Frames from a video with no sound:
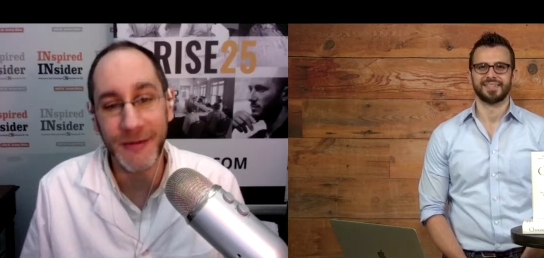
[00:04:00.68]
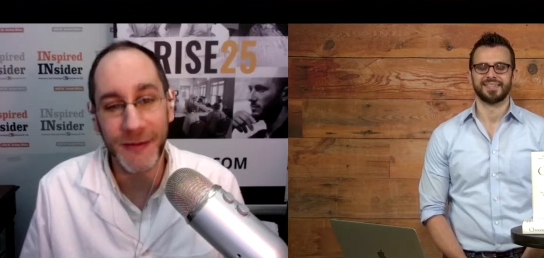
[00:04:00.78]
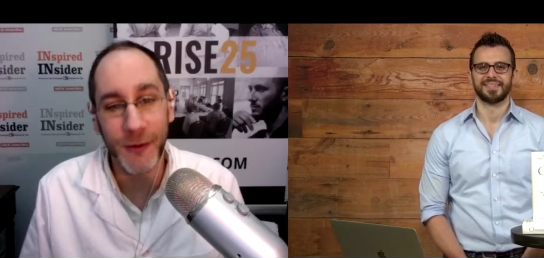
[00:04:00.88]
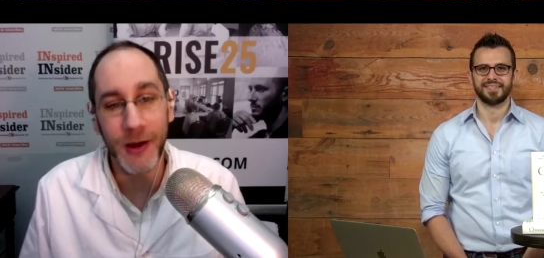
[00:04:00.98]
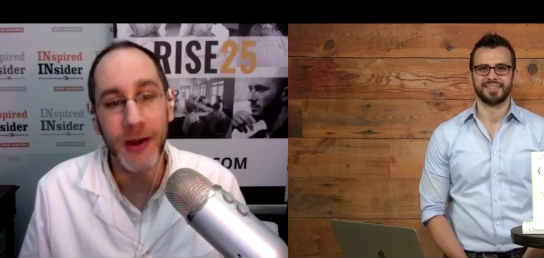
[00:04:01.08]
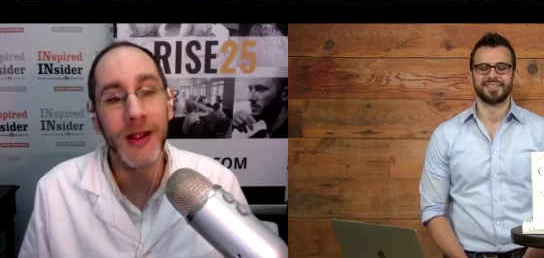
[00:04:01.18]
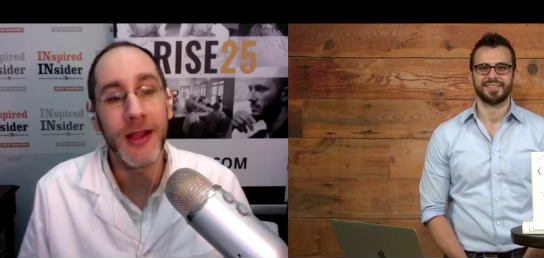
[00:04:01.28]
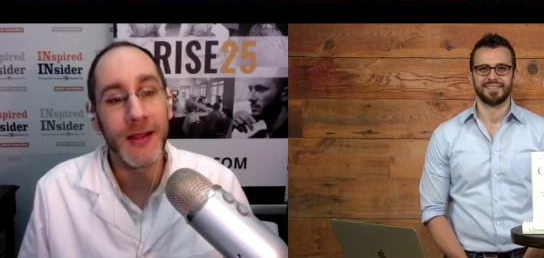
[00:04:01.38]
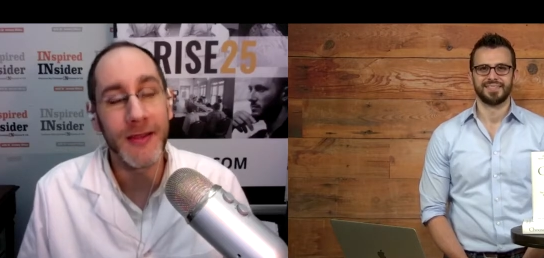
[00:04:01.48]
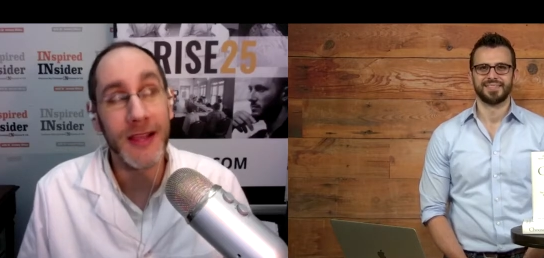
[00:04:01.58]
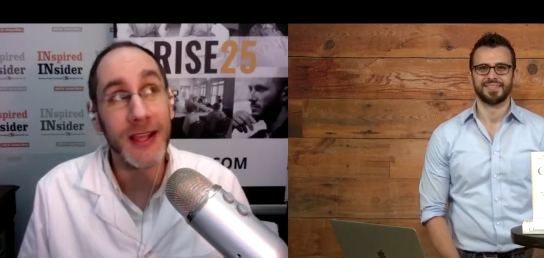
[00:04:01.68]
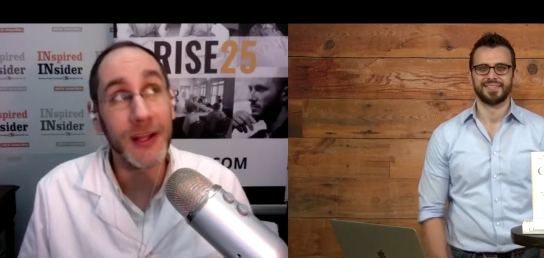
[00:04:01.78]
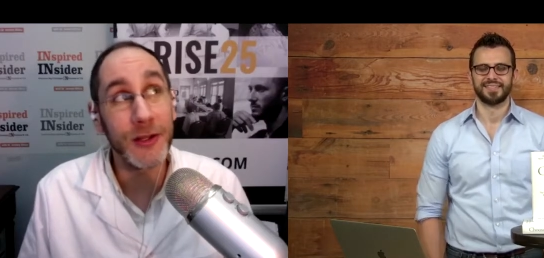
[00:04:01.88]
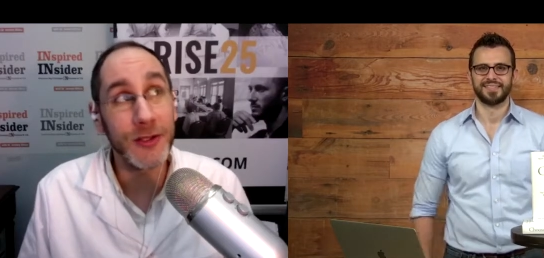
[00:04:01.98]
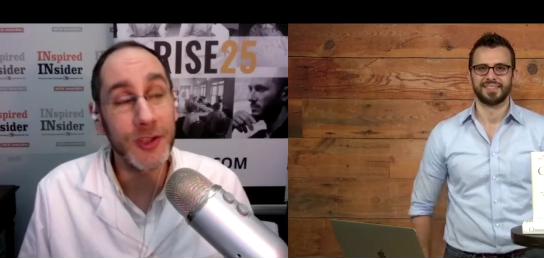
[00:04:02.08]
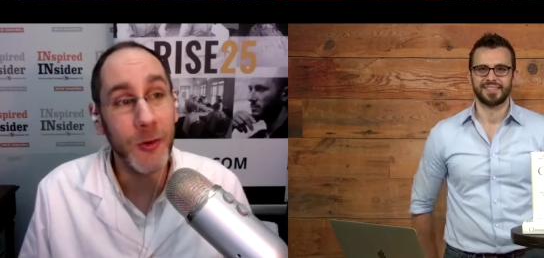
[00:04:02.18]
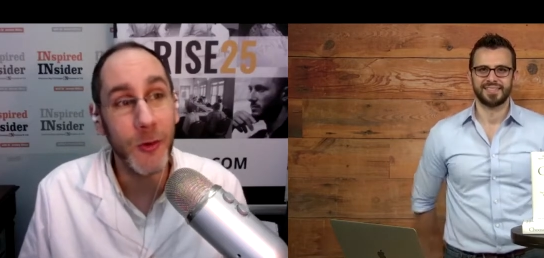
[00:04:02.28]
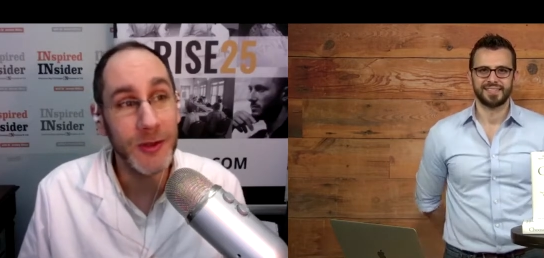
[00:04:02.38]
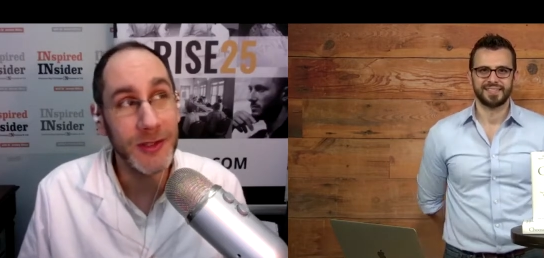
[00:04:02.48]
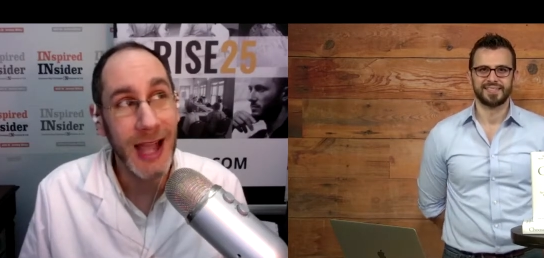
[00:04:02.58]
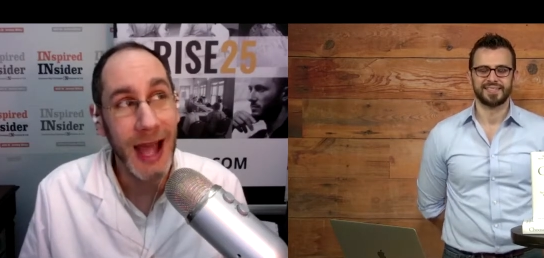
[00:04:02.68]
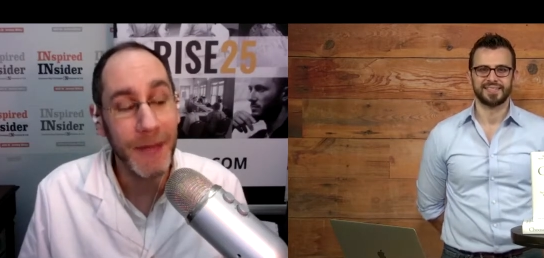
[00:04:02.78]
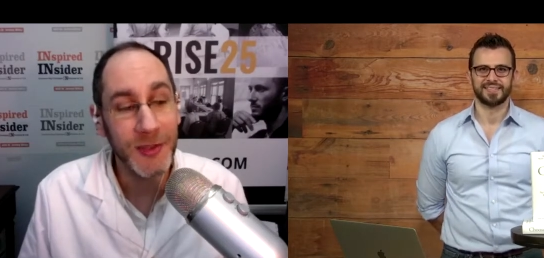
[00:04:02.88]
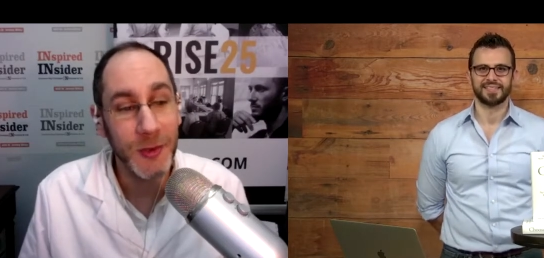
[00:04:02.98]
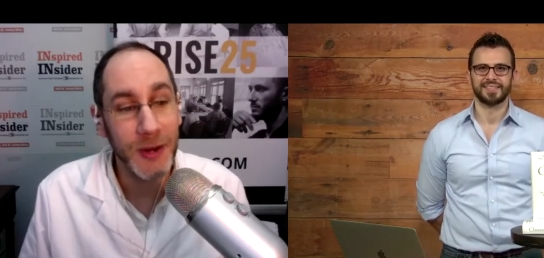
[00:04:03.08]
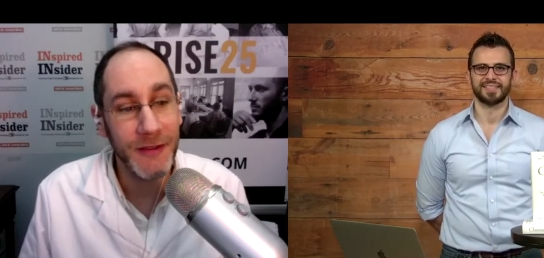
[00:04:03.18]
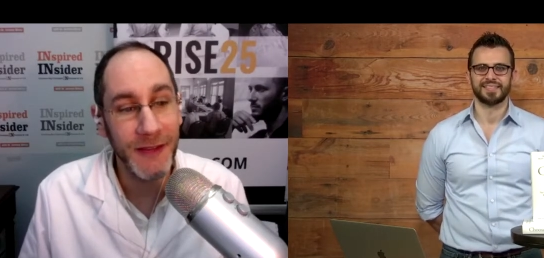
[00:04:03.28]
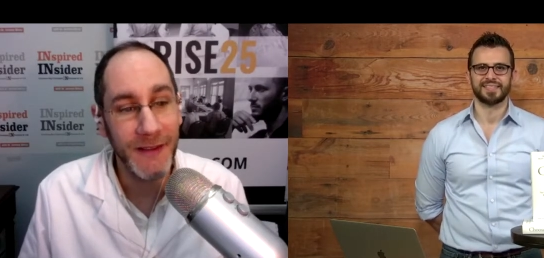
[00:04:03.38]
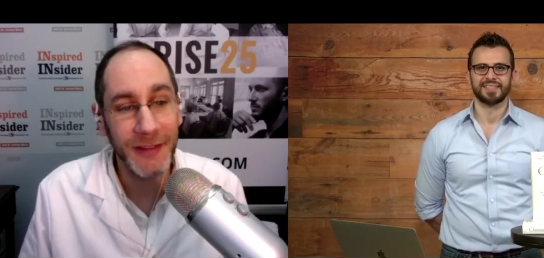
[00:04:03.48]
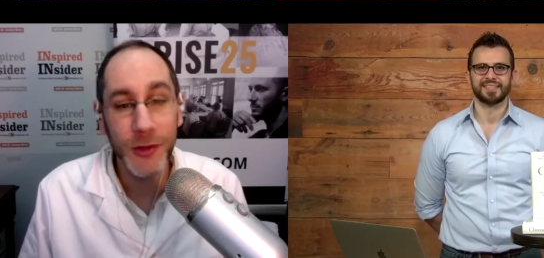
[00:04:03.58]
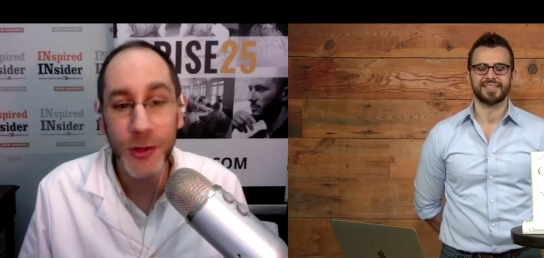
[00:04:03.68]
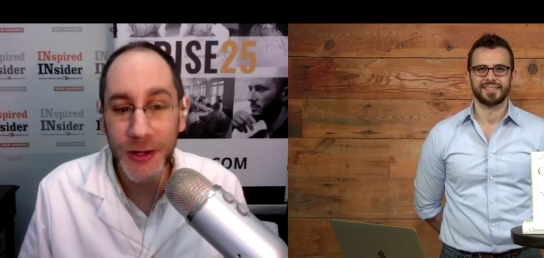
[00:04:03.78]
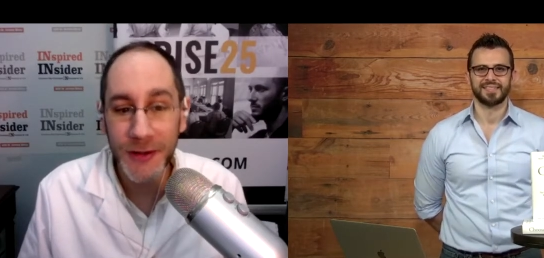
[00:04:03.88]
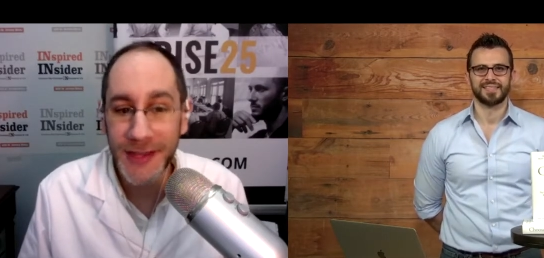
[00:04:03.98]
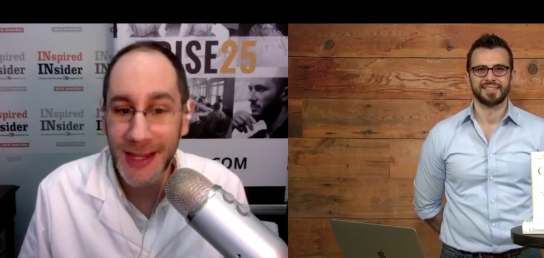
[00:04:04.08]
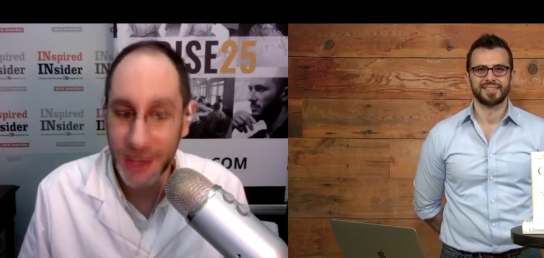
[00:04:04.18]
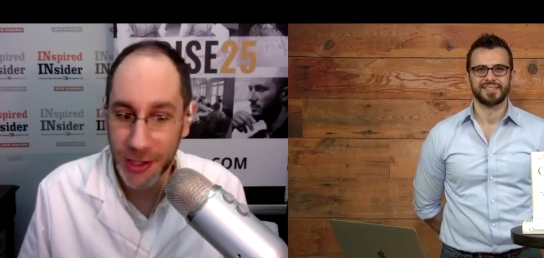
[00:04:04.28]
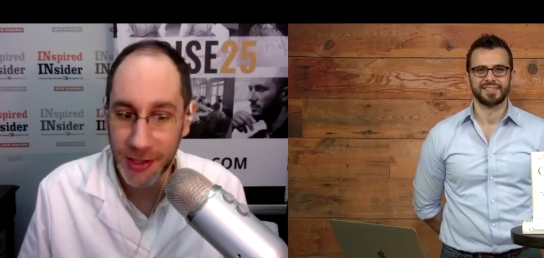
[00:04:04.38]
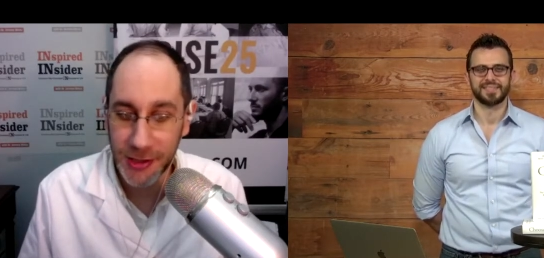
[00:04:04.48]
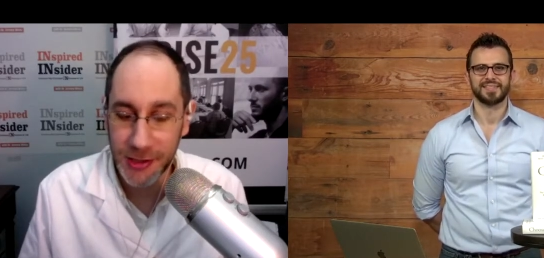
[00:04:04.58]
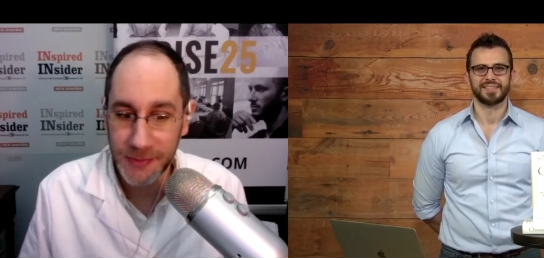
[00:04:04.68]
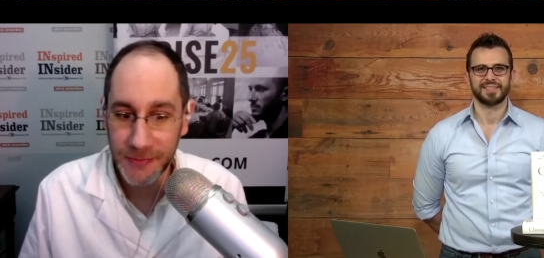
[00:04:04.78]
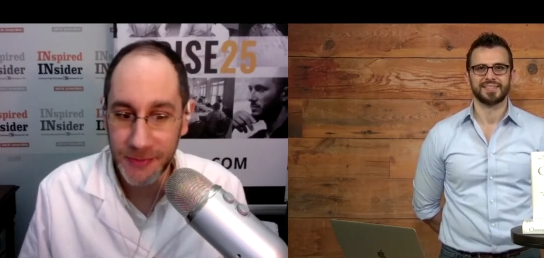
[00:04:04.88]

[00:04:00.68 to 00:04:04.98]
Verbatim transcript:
Speaker 1: them for. It includes top 25 lucrative niches